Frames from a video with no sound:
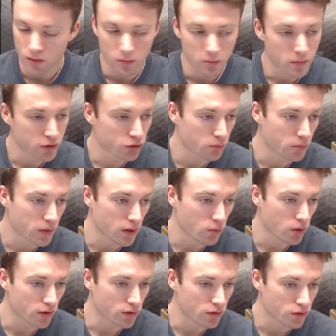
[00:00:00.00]
bishop
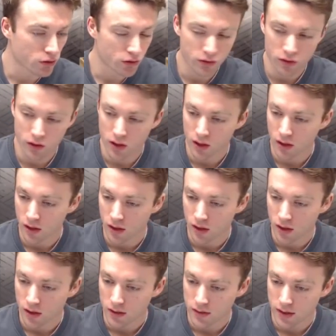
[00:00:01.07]
b1, just
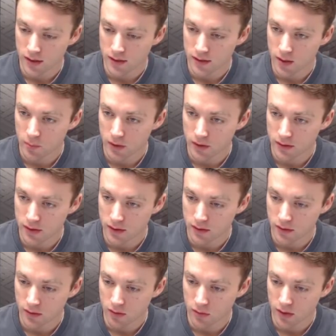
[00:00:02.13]
sidestepping
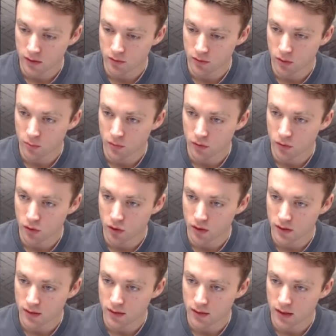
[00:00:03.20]
this threat from the rook
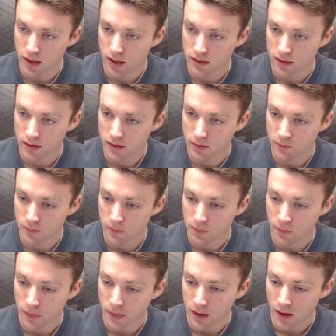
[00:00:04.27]
on c8.
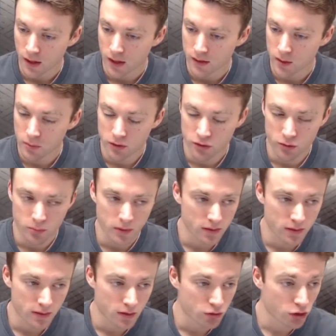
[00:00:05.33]
And the bishop
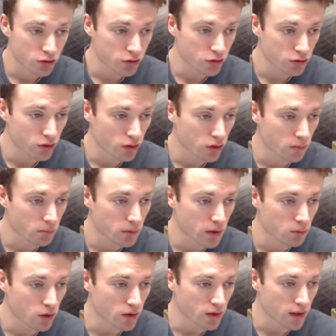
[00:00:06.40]
is just as good on
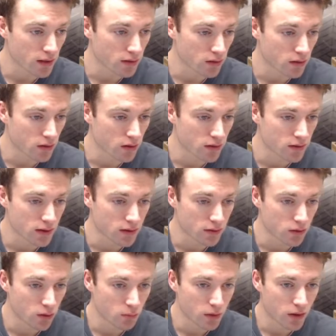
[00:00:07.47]
b1 as on
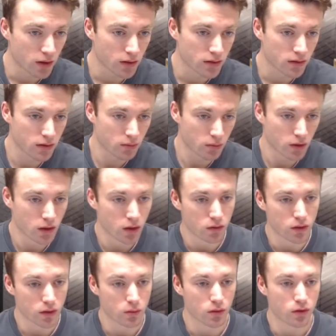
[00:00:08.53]
c2, because we
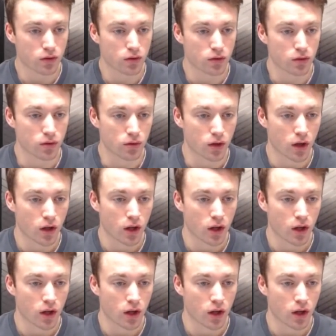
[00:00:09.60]
only want to